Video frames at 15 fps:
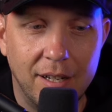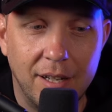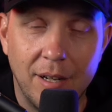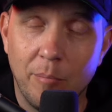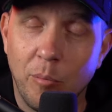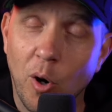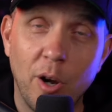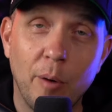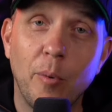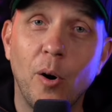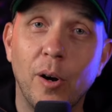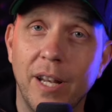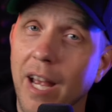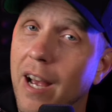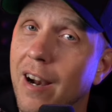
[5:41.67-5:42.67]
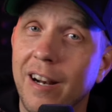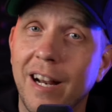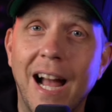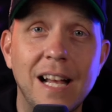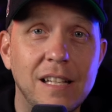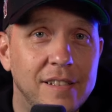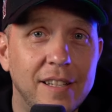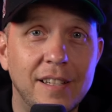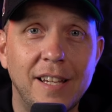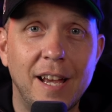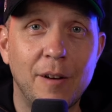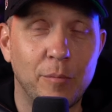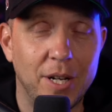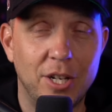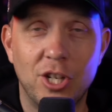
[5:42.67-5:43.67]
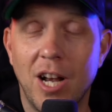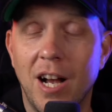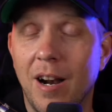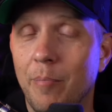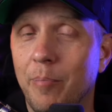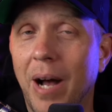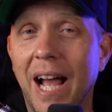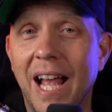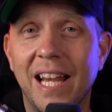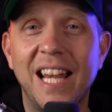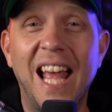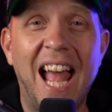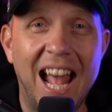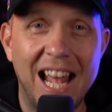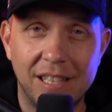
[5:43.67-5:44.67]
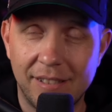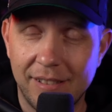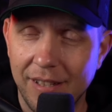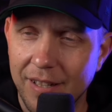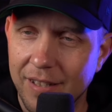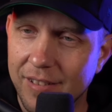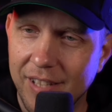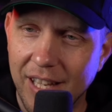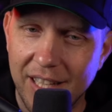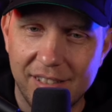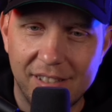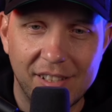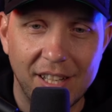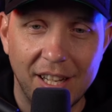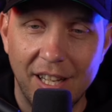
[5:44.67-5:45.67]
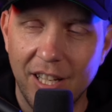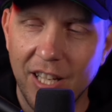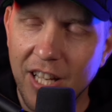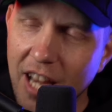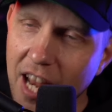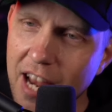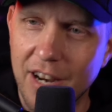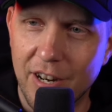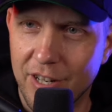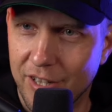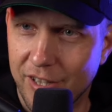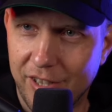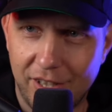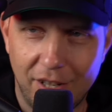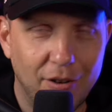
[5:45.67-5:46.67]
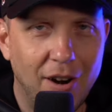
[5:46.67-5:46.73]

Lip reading: boy oh boy, there are guys in there which are buying hats since years,